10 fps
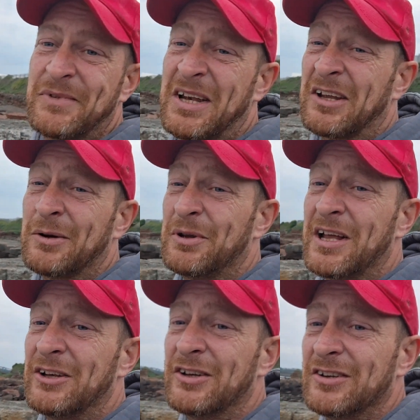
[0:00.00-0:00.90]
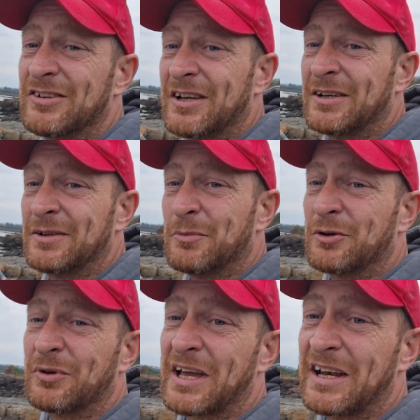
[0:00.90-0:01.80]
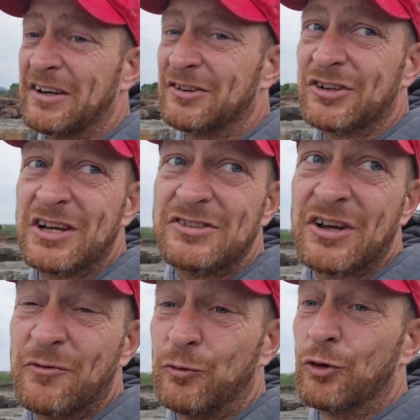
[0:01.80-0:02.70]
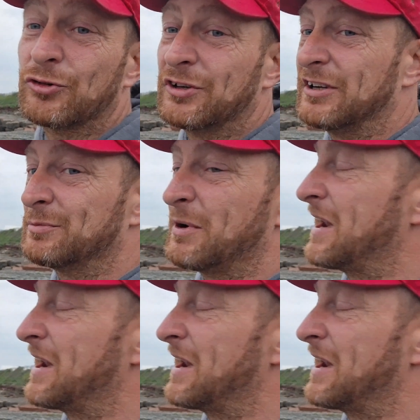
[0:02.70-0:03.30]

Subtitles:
it ain't going to be any good, is it? Might as well get in and change it. Unfortunately, it is my